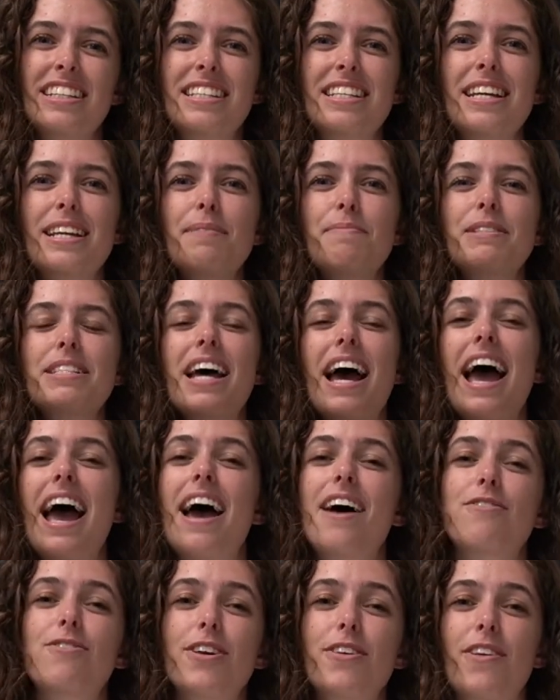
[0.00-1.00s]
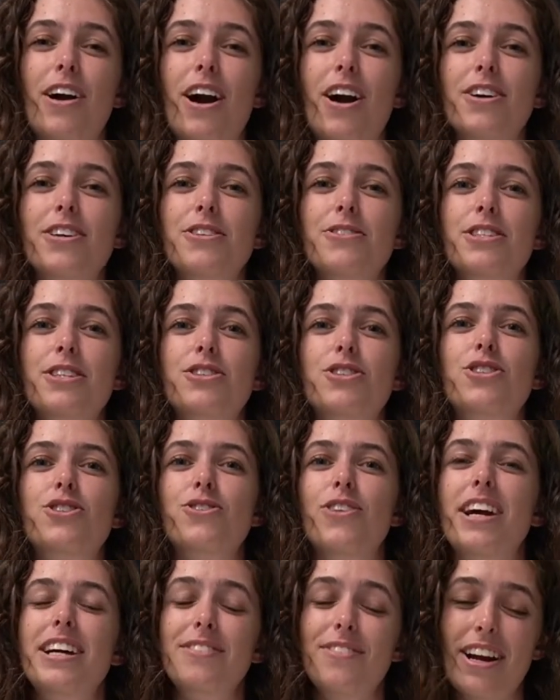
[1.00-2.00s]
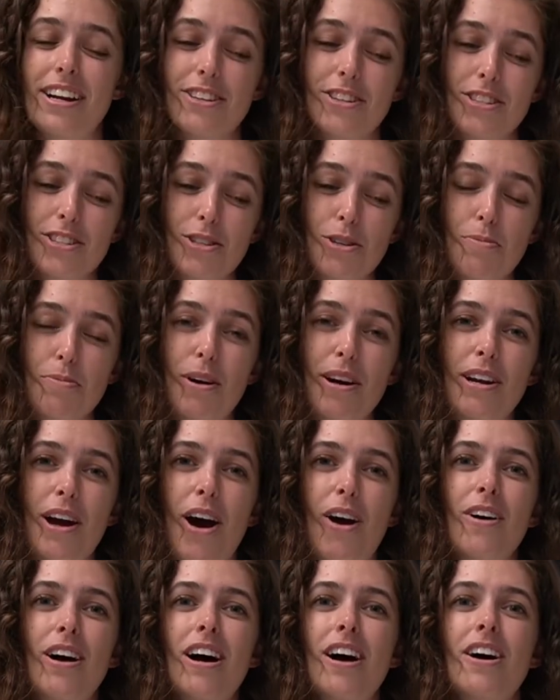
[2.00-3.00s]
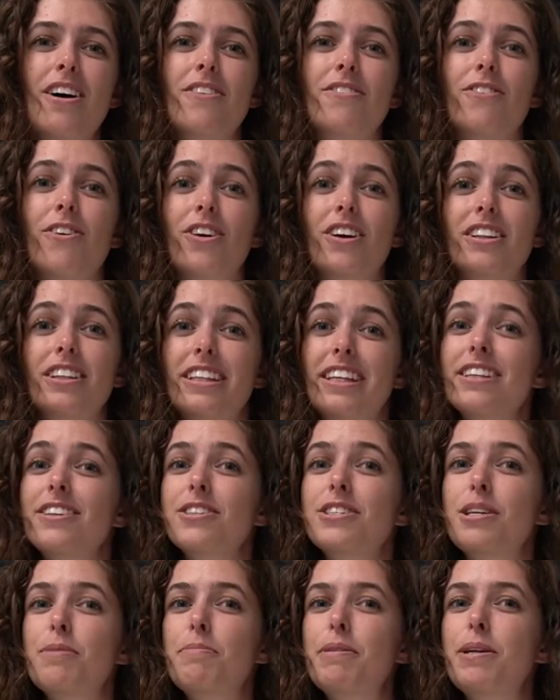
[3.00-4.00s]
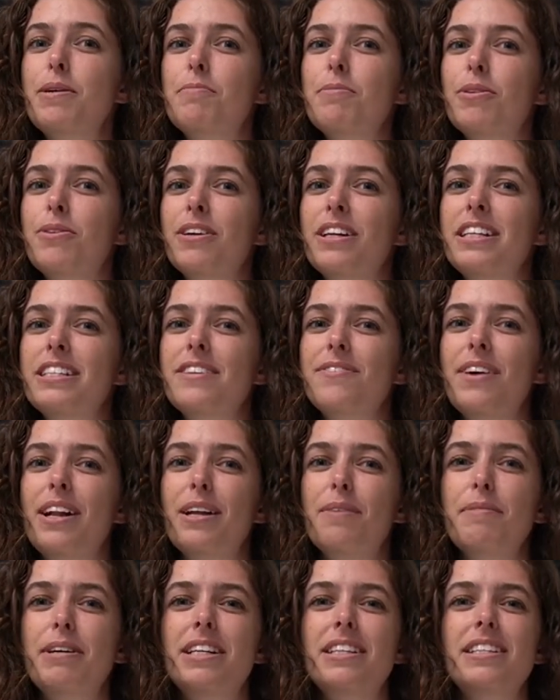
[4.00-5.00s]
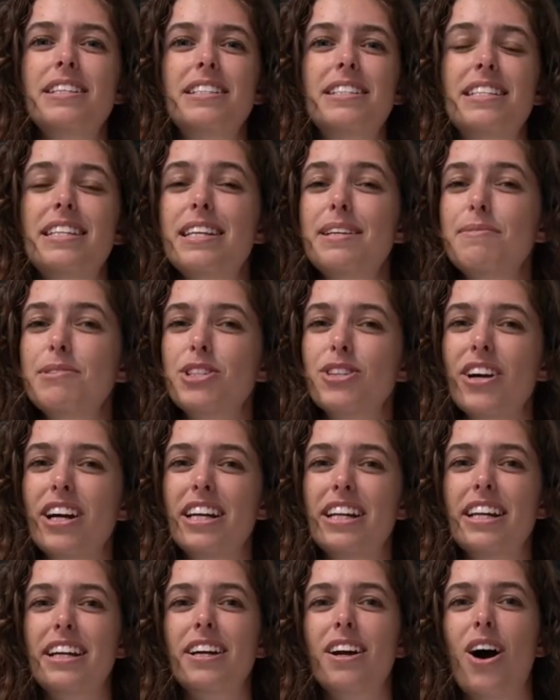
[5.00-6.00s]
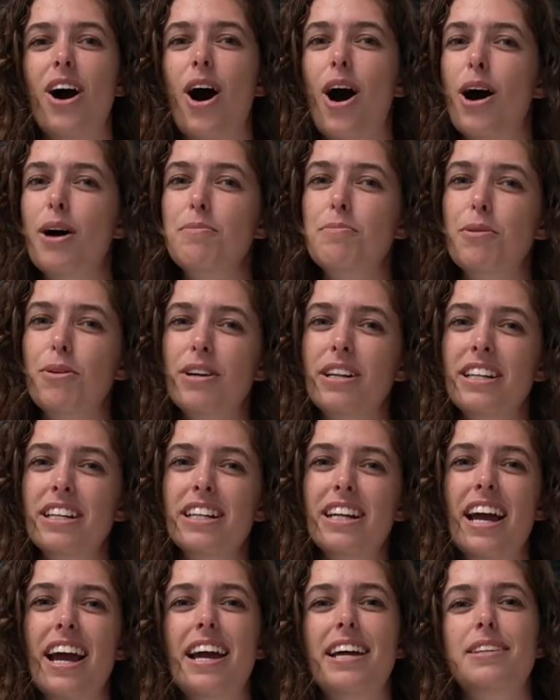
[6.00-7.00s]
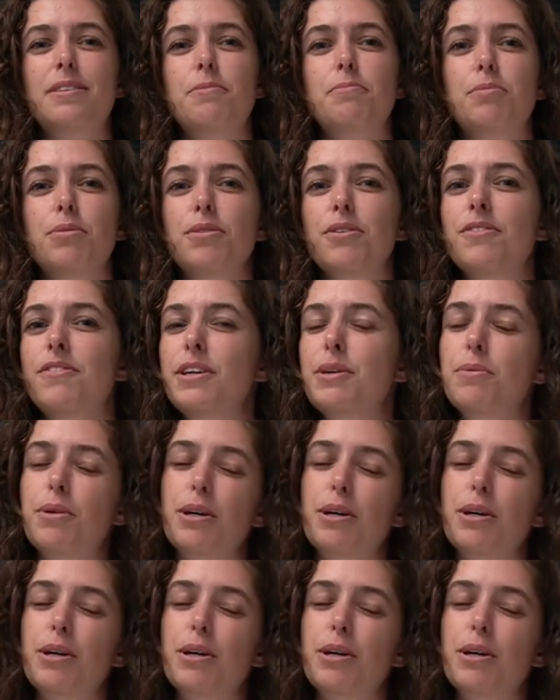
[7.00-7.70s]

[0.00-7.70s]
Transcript: Teams everywhere are using StrengthFinders 2.0 for leadership and employee development, team training, onboarding, and improving